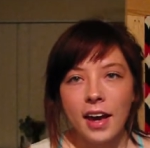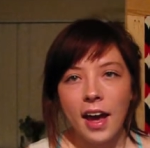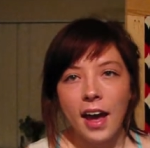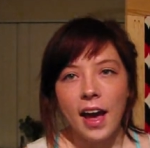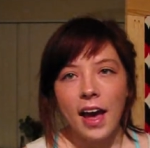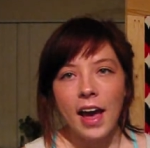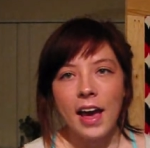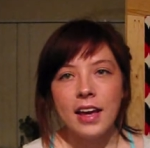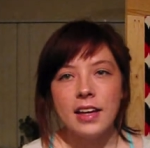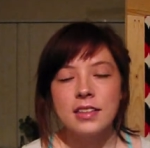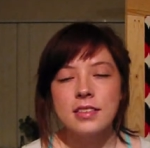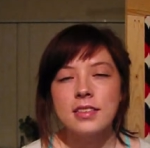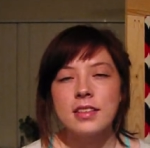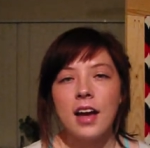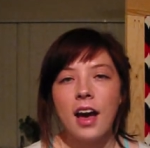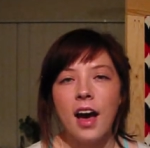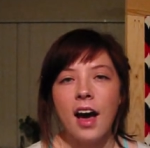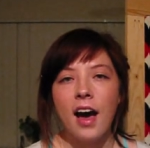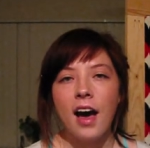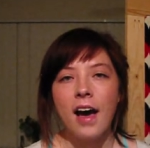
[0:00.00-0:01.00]
guys,
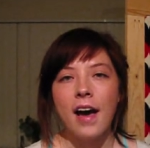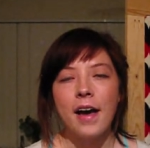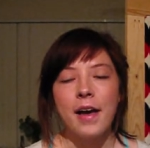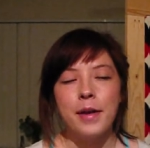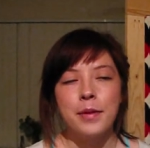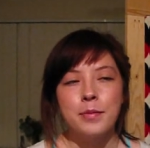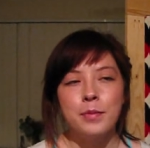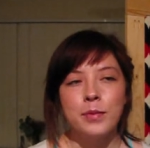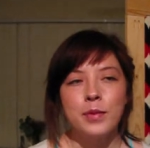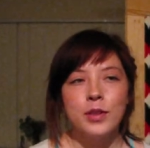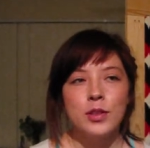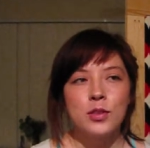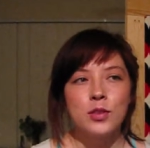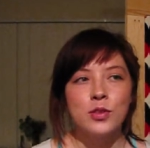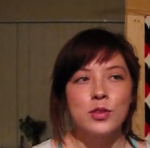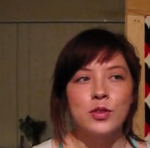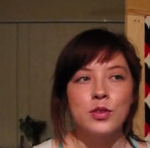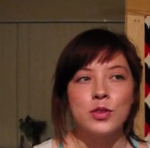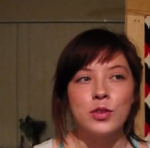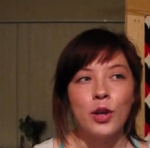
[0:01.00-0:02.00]
um,
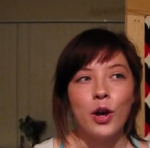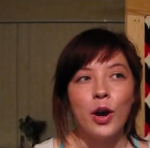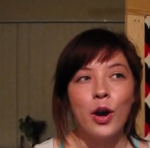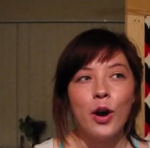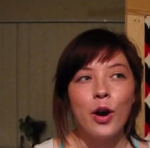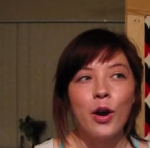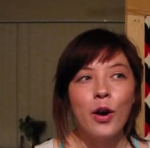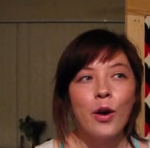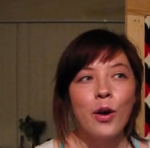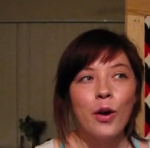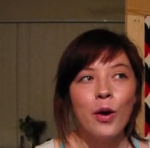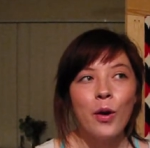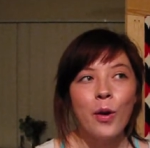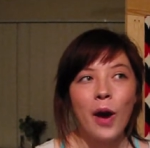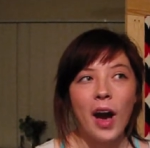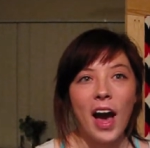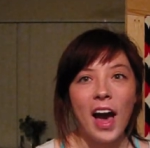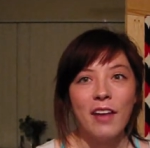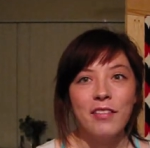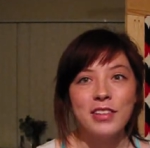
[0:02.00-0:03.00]
so
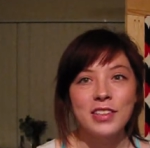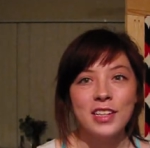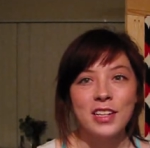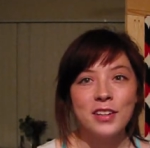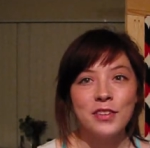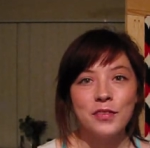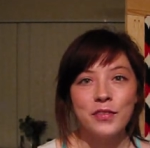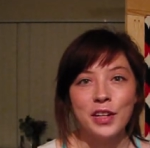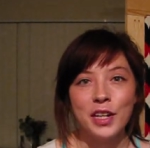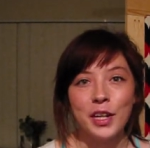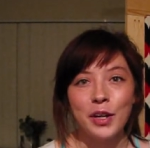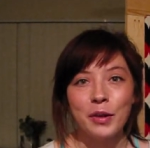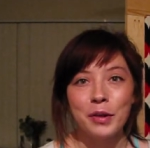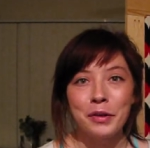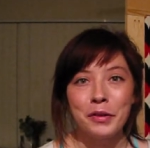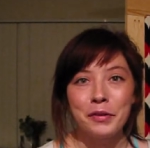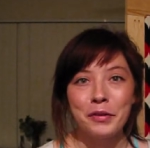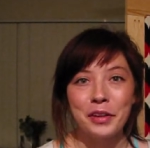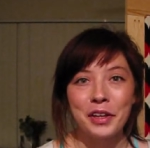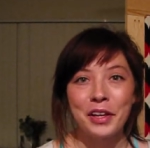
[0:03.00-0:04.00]
I haven't done a video
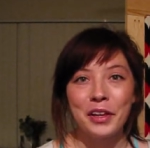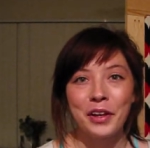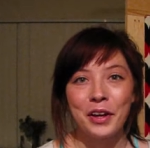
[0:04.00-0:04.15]
in a really